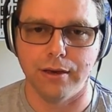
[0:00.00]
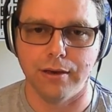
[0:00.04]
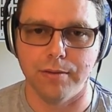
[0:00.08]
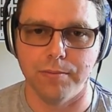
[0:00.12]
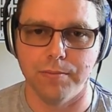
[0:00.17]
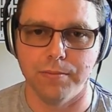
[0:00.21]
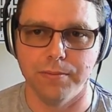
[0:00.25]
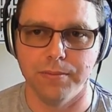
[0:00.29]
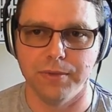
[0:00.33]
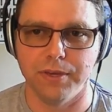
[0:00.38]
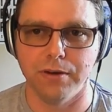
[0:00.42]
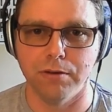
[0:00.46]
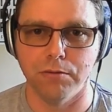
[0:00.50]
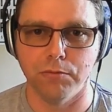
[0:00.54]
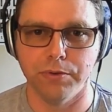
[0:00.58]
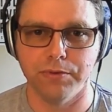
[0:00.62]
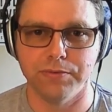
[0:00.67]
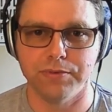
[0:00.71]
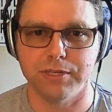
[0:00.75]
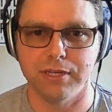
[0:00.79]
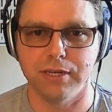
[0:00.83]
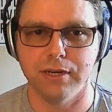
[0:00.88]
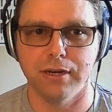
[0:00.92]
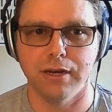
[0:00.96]
Um, you
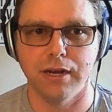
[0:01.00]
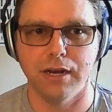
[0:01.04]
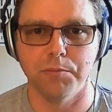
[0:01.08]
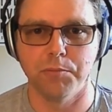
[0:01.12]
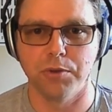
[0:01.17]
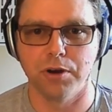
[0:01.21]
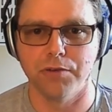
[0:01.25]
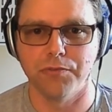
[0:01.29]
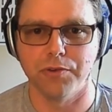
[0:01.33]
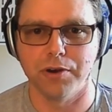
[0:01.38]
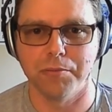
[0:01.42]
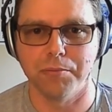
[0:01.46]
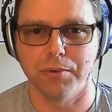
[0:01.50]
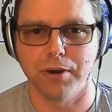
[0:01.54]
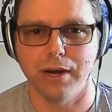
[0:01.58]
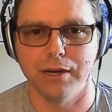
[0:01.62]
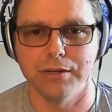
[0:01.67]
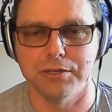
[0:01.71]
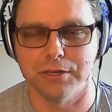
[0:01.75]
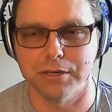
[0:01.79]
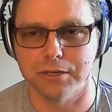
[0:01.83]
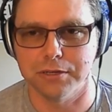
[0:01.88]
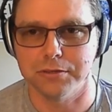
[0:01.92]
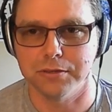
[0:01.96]
know, we've seen a number of
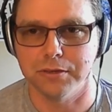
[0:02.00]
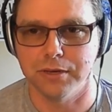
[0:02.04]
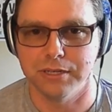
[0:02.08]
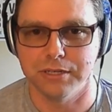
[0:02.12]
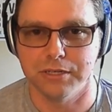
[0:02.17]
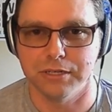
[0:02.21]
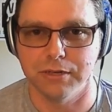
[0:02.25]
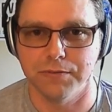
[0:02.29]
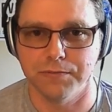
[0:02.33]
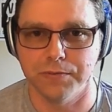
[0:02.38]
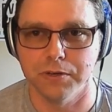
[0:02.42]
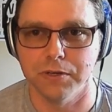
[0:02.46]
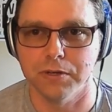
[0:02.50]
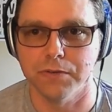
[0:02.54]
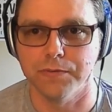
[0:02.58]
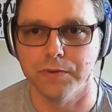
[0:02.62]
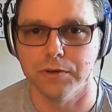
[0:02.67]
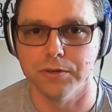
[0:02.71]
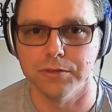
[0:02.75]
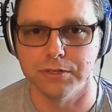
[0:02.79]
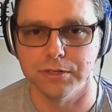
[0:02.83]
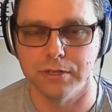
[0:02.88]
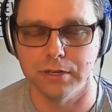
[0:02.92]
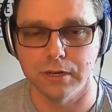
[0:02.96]
our projects launch
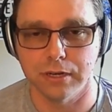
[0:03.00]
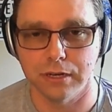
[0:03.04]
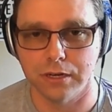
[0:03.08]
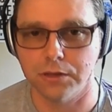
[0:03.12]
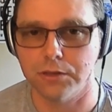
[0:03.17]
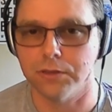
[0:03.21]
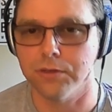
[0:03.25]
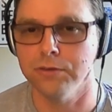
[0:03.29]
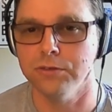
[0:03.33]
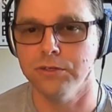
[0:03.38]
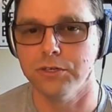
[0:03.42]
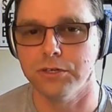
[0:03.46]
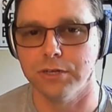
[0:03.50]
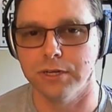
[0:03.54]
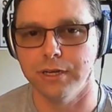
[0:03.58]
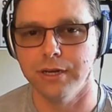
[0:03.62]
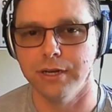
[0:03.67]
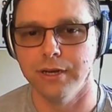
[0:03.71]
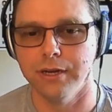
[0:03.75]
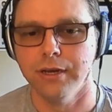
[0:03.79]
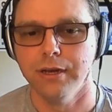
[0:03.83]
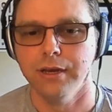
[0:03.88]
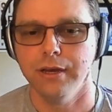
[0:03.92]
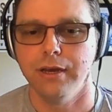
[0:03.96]
different diversity and
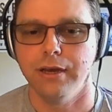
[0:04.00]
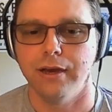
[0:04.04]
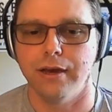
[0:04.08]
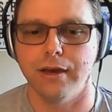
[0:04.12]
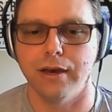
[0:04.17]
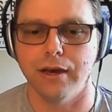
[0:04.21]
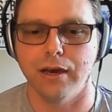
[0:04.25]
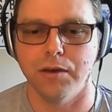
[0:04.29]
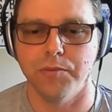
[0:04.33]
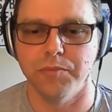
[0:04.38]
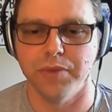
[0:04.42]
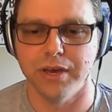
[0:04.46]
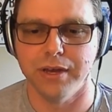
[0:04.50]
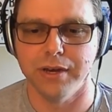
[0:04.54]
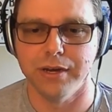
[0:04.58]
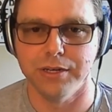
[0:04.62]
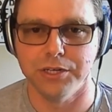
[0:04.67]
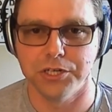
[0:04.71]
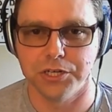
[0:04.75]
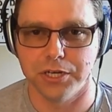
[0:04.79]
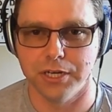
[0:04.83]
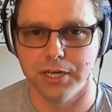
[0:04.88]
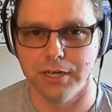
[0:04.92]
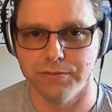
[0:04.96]
inclusion um,
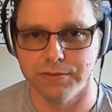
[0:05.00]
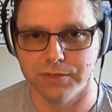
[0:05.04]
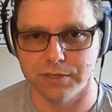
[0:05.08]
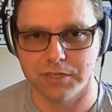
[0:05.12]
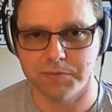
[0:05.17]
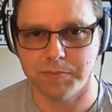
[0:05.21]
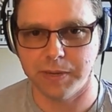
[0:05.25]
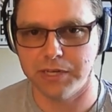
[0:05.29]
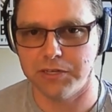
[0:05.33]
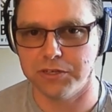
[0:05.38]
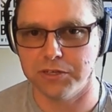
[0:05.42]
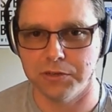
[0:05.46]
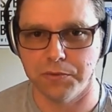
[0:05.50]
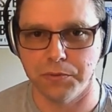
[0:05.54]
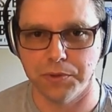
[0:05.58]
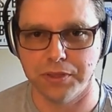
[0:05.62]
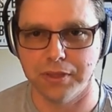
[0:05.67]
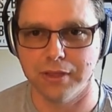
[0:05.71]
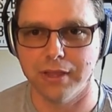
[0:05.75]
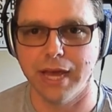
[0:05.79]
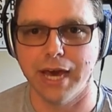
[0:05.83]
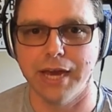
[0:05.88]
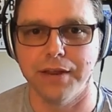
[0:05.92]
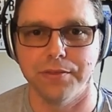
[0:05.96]
initiatives,
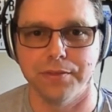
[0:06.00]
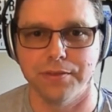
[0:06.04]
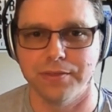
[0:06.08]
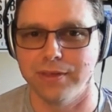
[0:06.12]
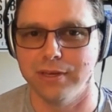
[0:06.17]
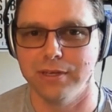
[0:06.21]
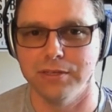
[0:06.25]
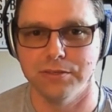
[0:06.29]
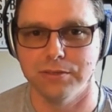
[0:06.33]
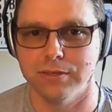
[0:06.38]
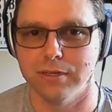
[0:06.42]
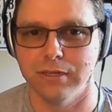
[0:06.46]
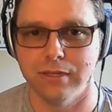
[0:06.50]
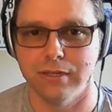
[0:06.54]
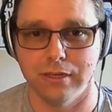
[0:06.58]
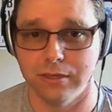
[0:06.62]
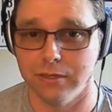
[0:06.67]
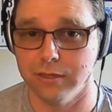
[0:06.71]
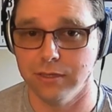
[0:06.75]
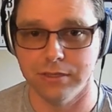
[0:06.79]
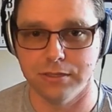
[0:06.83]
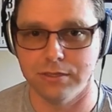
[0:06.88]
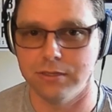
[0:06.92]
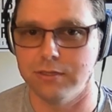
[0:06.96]
especially with a lot of the things
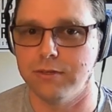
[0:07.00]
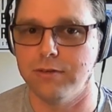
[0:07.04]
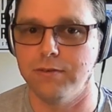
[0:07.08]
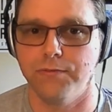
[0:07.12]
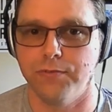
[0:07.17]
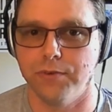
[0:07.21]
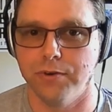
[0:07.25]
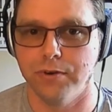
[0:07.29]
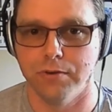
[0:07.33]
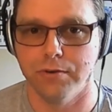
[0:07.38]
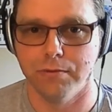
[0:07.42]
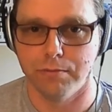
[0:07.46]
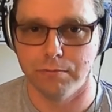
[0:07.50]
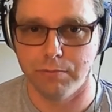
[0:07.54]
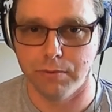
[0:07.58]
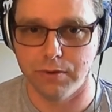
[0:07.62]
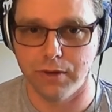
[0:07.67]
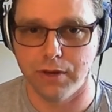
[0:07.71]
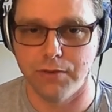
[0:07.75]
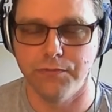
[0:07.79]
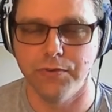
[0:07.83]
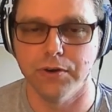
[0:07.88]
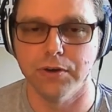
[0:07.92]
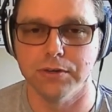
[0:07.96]
that, at least
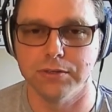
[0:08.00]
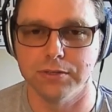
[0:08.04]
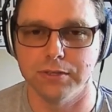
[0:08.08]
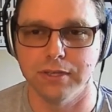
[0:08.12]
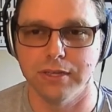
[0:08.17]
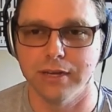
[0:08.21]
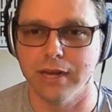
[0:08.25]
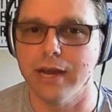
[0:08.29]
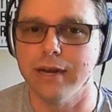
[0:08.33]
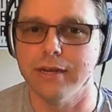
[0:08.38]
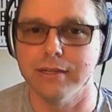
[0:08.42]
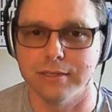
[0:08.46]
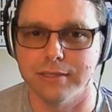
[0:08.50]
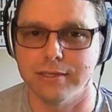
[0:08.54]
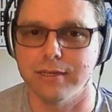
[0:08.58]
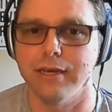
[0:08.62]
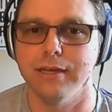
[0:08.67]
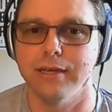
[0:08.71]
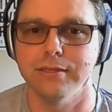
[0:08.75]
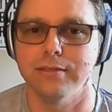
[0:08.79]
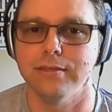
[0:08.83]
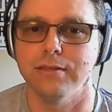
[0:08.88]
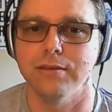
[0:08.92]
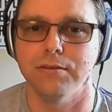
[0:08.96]
for uh, folks in the United
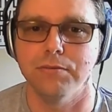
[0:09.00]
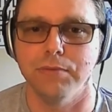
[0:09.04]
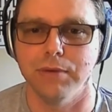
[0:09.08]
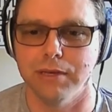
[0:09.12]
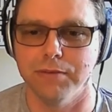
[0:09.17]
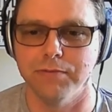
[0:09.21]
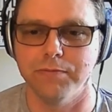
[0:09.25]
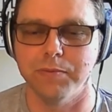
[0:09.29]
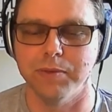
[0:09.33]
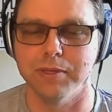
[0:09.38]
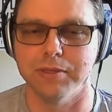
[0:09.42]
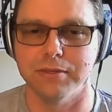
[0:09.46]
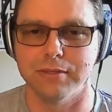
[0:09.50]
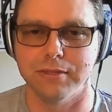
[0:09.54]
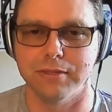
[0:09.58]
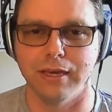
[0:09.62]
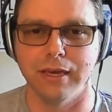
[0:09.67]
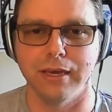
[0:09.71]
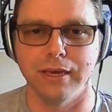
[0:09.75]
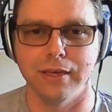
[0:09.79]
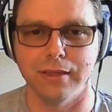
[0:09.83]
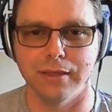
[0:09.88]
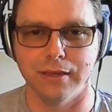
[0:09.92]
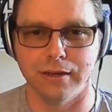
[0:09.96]
States, that we have been
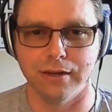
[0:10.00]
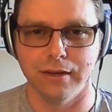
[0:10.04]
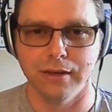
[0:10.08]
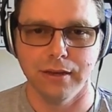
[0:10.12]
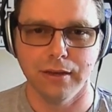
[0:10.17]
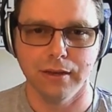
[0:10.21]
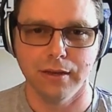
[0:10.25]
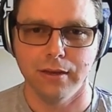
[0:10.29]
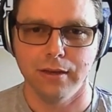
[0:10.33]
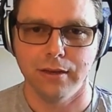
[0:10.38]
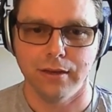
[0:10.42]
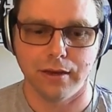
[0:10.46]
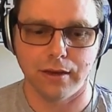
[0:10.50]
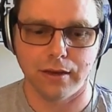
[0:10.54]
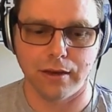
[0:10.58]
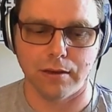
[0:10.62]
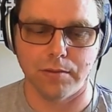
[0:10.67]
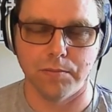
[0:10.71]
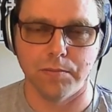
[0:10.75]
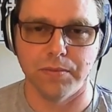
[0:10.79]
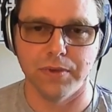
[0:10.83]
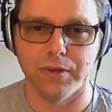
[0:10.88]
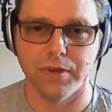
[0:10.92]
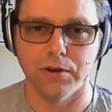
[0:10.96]
seeing that,
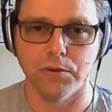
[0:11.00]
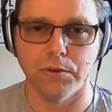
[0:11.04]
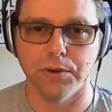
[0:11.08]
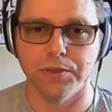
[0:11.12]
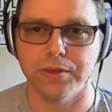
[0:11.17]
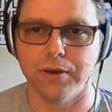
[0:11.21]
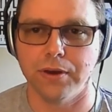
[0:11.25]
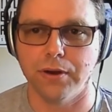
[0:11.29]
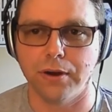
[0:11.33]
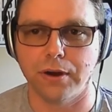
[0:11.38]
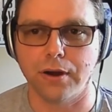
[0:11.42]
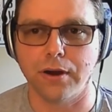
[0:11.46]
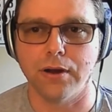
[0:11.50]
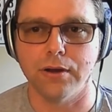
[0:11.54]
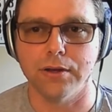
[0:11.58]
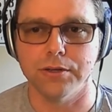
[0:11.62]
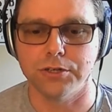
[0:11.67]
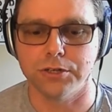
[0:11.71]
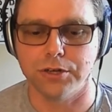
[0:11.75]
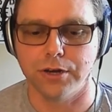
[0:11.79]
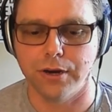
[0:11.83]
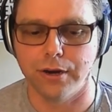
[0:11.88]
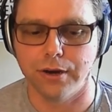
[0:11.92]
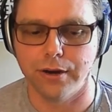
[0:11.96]
um, you know, within our
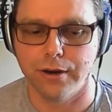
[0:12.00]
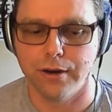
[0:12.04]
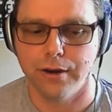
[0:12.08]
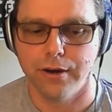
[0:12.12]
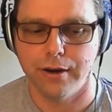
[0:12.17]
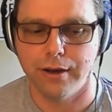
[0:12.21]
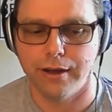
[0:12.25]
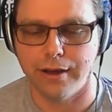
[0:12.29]
culture.